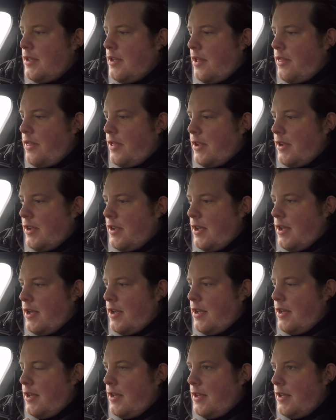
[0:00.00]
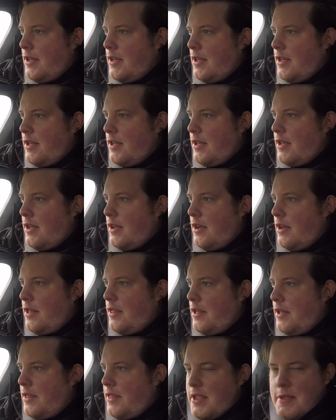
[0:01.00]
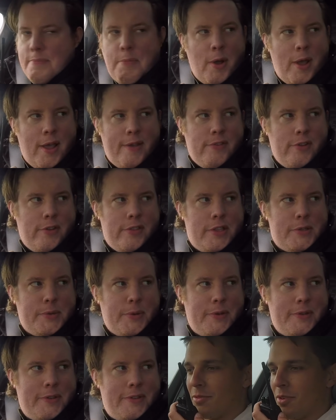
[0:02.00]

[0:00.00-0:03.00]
I think you might have you on this one.